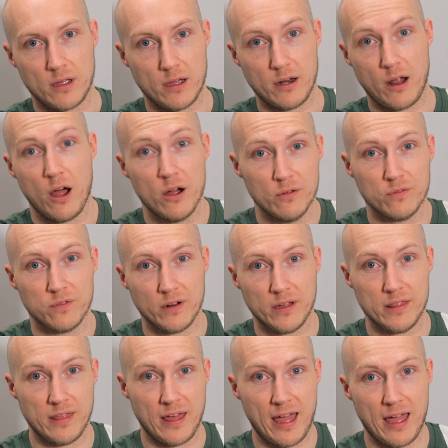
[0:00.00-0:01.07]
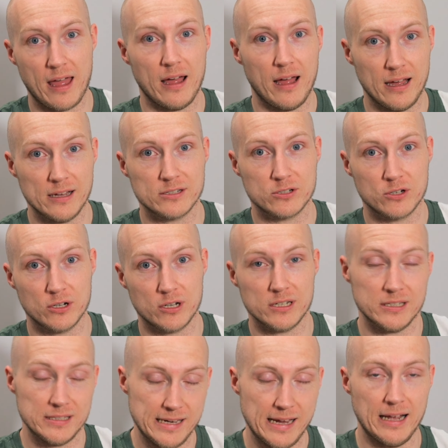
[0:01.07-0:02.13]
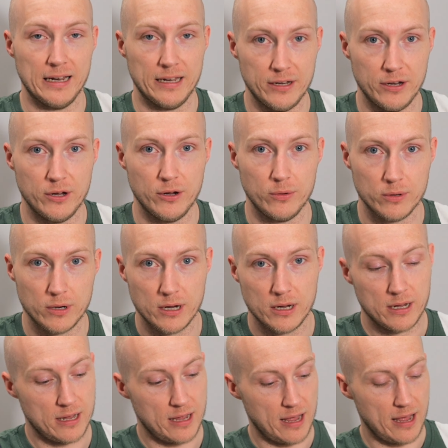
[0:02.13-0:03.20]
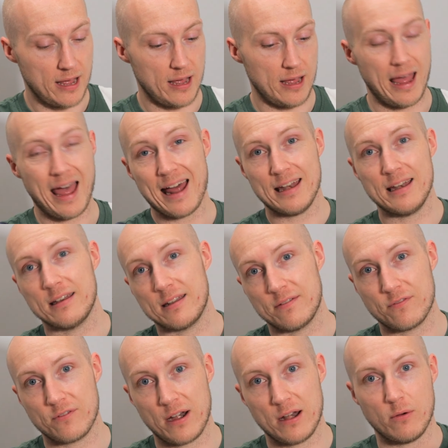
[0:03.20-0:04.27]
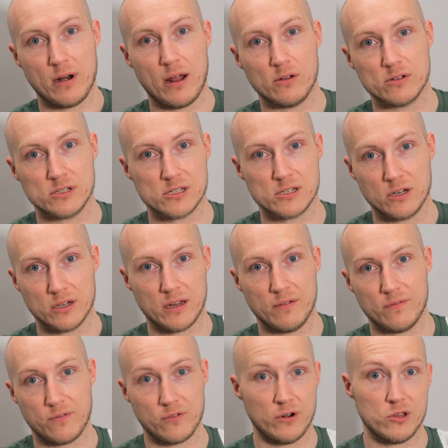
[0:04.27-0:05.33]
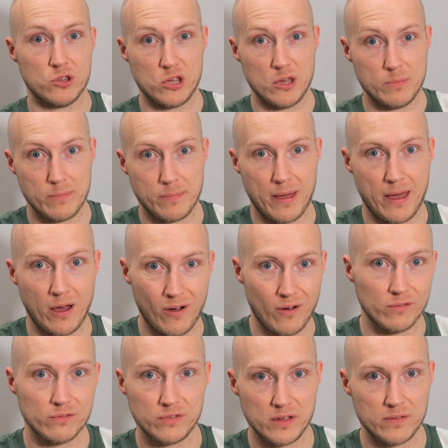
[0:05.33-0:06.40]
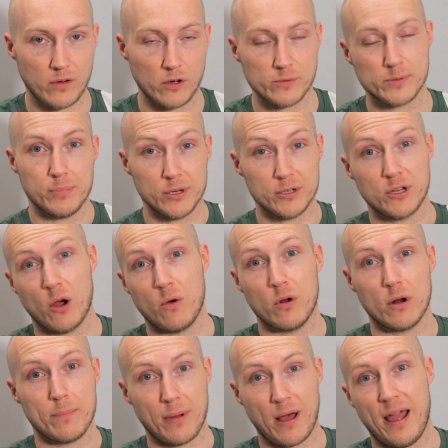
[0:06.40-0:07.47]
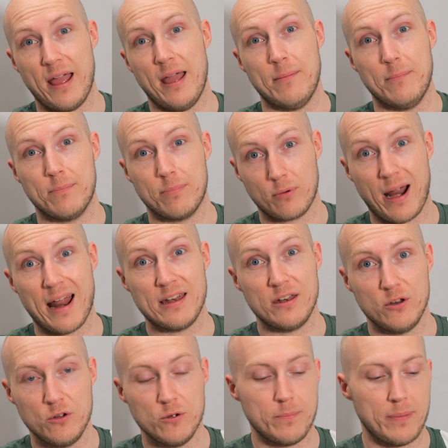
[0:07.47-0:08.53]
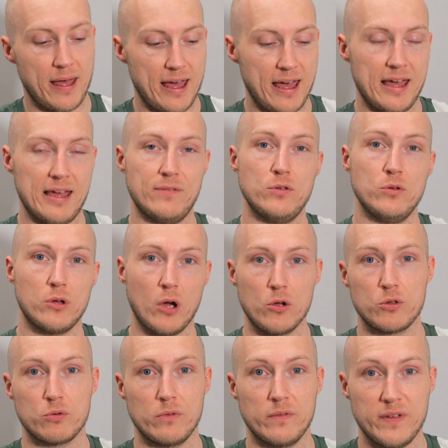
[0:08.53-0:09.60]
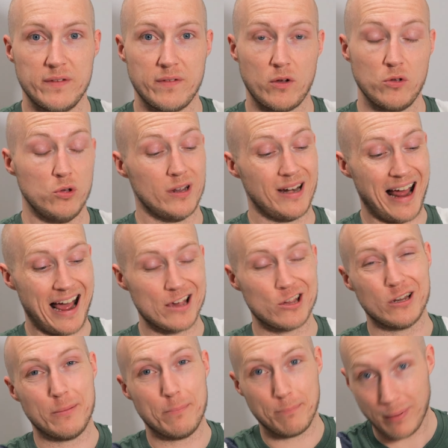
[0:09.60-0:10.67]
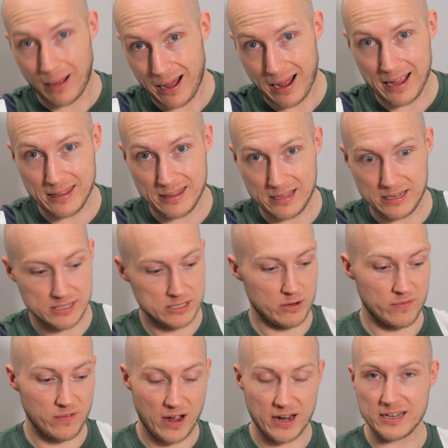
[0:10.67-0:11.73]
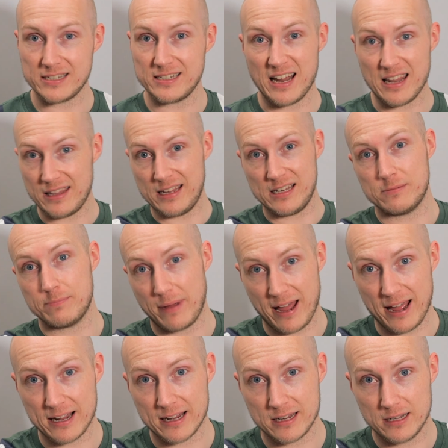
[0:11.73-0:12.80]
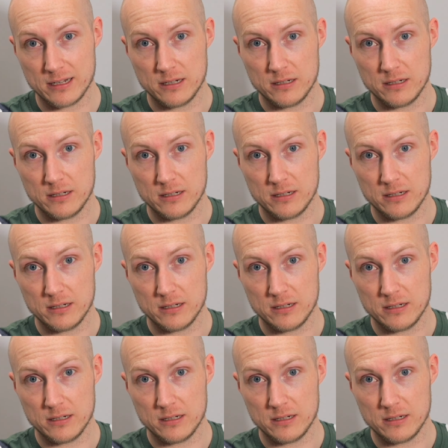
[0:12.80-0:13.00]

and hopefully they're as good as nearly new. And for anyone else that's looking for a cheaper pair of Vivos but don't want to buy a brand new pair, if you go to Revivo, you can actually buy these. So if I had sent these back,